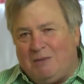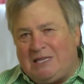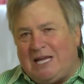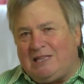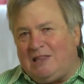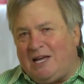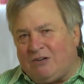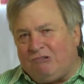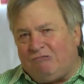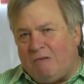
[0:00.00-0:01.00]
But that
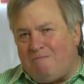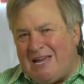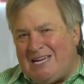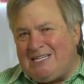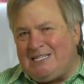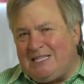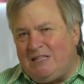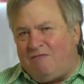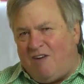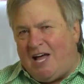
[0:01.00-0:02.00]
letter remained
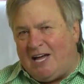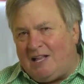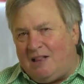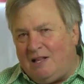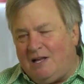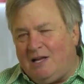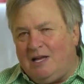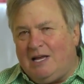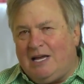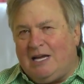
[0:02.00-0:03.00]
in the file,
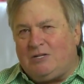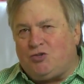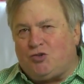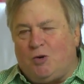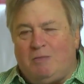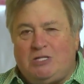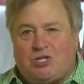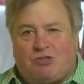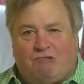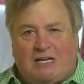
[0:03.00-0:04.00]
and
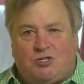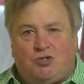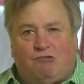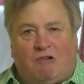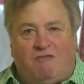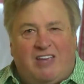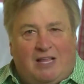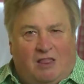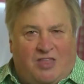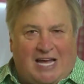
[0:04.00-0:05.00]
Truman's threat to
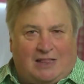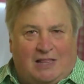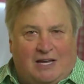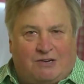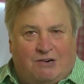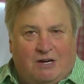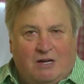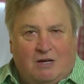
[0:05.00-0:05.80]
reveal that letter